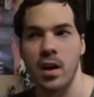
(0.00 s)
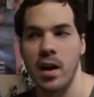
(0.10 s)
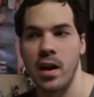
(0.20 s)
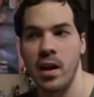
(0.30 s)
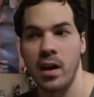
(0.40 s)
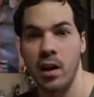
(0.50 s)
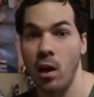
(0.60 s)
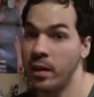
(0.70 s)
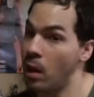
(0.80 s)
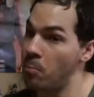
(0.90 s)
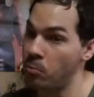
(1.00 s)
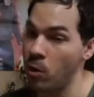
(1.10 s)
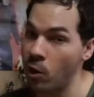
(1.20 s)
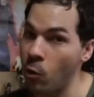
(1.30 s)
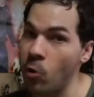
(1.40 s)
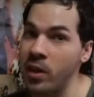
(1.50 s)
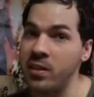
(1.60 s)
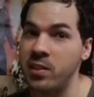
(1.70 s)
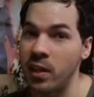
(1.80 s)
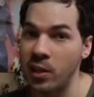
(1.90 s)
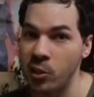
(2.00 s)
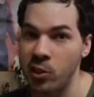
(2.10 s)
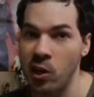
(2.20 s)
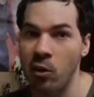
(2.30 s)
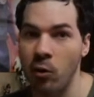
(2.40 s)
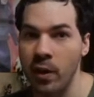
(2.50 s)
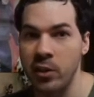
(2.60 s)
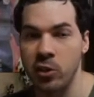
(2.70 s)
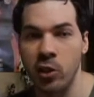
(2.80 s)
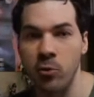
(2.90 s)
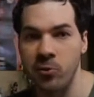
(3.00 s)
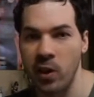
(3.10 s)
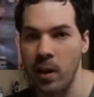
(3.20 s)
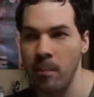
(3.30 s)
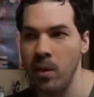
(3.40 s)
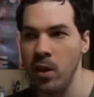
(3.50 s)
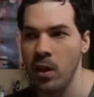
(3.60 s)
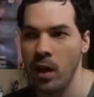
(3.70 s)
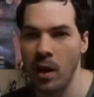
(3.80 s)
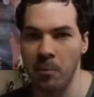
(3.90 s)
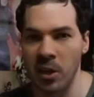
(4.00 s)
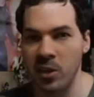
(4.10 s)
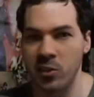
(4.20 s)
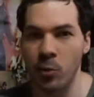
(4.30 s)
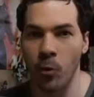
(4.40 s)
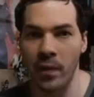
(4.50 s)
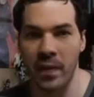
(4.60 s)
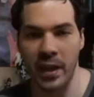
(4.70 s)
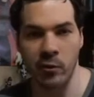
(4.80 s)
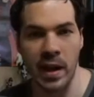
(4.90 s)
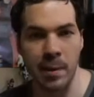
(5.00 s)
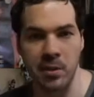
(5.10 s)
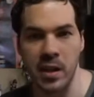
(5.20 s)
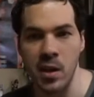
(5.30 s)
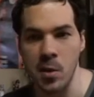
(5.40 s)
According to Ashitaro, it chose him. But he's the one that grabbed it.